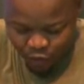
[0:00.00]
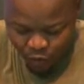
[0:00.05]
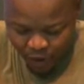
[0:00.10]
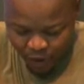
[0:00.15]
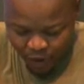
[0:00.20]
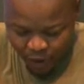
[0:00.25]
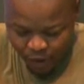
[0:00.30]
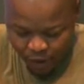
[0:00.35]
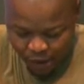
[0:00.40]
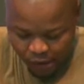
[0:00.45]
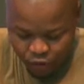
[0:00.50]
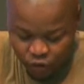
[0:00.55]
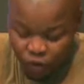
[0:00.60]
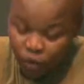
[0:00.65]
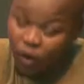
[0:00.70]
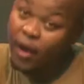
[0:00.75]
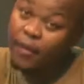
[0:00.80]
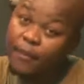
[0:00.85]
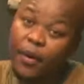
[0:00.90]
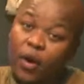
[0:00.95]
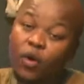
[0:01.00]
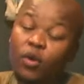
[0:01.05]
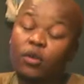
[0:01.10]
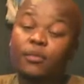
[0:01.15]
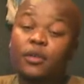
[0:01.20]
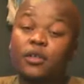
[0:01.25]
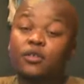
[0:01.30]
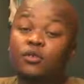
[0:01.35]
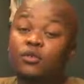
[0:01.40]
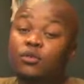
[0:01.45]
try. I'll try by all
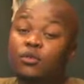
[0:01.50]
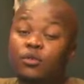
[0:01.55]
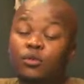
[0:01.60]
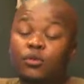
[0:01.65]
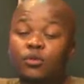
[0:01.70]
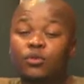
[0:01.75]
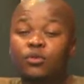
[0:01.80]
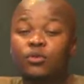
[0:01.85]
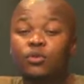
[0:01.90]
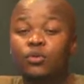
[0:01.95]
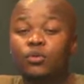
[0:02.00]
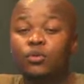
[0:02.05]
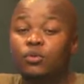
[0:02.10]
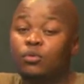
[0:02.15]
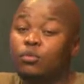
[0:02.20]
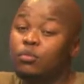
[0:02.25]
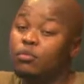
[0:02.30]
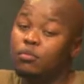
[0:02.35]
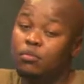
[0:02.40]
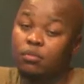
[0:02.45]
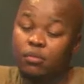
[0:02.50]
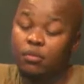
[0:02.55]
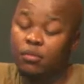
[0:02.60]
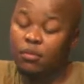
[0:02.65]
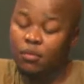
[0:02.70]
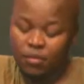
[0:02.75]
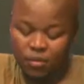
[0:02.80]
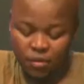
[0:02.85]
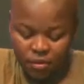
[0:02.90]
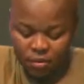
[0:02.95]
means to to
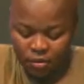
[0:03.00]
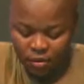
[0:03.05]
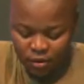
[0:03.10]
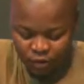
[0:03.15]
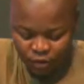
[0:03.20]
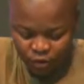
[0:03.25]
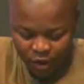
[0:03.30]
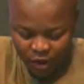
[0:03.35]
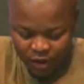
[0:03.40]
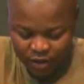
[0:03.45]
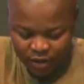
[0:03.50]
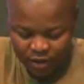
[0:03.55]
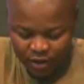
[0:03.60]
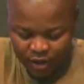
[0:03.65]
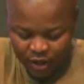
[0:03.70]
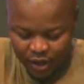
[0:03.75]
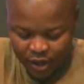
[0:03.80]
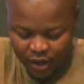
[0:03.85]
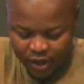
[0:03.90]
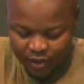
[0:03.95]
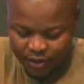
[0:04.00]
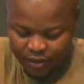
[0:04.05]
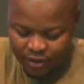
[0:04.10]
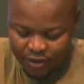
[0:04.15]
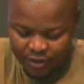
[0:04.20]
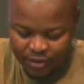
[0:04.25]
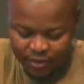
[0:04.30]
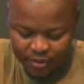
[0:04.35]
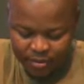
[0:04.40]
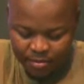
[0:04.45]
to answer
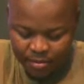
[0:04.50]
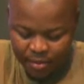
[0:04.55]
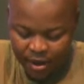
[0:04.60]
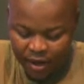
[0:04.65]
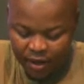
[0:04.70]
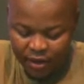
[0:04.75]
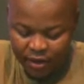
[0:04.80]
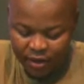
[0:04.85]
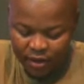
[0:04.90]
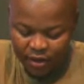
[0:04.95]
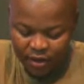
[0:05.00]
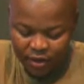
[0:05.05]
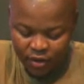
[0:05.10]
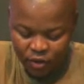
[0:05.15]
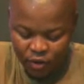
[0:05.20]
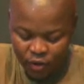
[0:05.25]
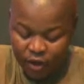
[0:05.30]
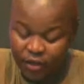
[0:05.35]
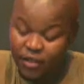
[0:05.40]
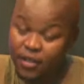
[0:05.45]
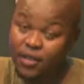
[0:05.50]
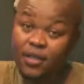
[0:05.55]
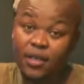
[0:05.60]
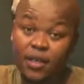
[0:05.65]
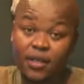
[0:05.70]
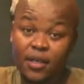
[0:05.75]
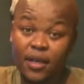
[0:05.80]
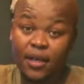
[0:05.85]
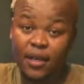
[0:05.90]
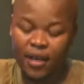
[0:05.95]
as many questions
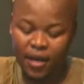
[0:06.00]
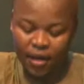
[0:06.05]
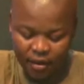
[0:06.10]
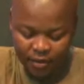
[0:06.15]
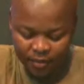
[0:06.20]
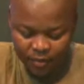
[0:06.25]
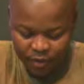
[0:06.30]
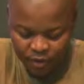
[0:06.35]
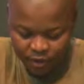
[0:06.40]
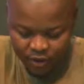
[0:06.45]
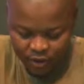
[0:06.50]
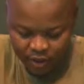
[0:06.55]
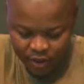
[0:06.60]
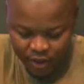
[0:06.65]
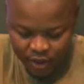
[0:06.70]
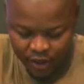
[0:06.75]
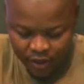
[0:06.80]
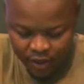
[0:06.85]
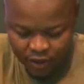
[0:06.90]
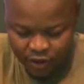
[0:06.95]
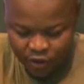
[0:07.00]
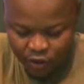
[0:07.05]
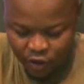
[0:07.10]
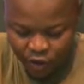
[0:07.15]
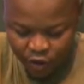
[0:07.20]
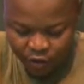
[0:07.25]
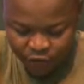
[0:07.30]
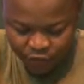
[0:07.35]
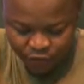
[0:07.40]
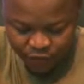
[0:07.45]
as I can, because there's a
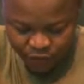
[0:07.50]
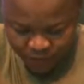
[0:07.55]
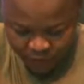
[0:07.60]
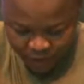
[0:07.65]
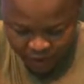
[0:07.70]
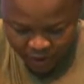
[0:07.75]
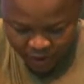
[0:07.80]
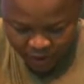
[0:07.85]
lot of